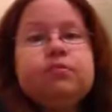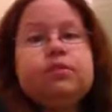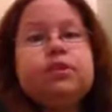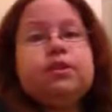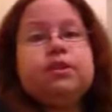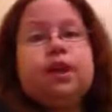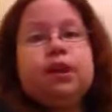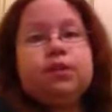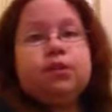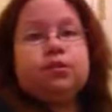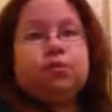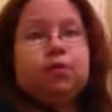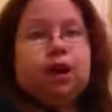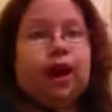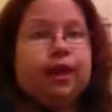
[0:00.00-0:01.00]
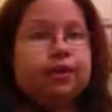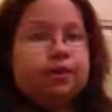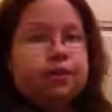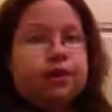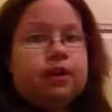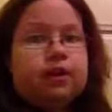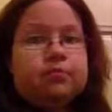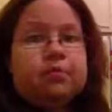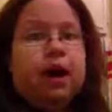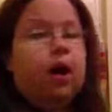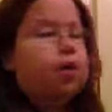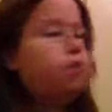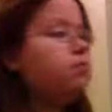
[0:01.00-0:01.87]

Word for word: to tell you what I think about